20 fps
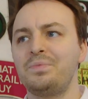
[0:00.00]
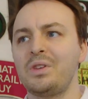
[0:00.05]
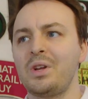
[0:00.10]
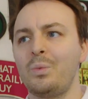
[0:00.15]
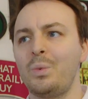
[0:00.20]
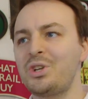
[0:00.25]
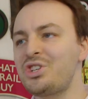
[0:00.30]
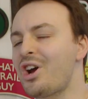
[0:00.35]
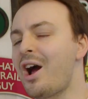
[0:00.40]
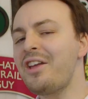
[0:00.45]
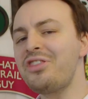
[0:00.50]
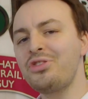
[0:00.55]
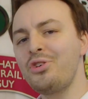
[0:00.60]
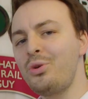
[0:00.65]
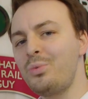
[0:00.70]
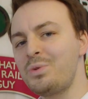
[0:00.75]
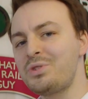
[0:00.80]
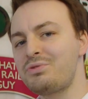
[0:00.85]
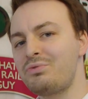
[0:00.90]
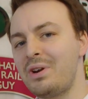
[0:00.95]
Which I
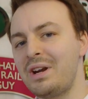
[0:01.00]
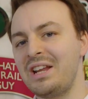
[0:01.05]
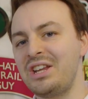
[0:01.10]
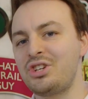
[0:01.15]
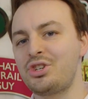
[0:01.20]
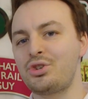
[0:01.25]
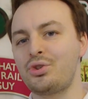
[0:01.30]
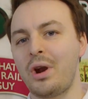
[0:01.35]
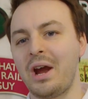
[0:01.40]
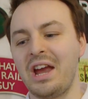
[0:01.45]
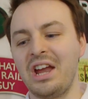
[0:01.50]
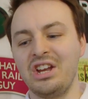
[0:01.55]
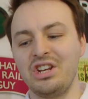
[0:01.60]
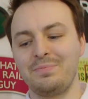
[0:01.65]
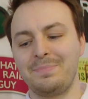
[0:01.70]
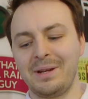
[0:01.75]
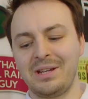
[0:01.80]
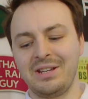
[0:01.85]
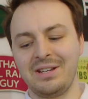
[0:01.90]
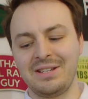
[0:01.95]
thought was really
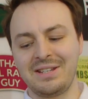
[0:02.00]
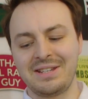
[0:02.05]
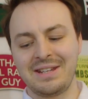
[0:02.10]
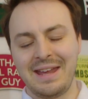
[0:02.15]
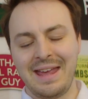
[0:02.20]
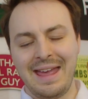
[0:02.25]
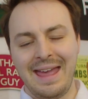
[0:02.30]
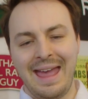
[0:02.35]
strange, because